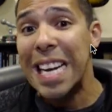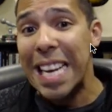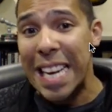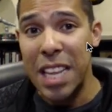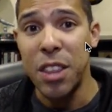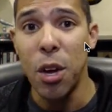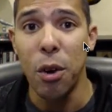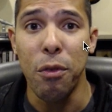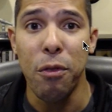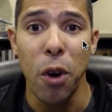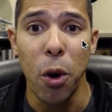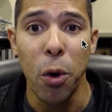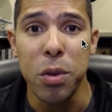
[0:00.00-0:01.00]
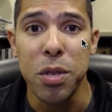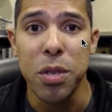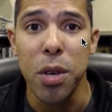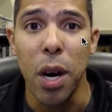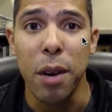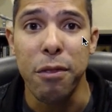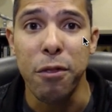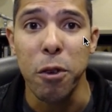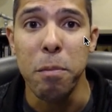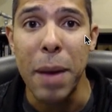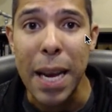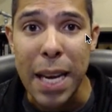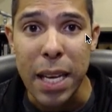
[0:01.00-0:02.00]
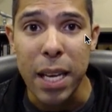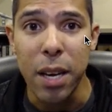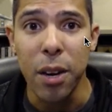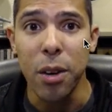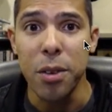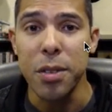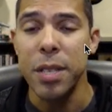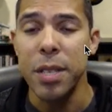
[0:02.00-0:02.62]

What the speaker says: in their phones for many years.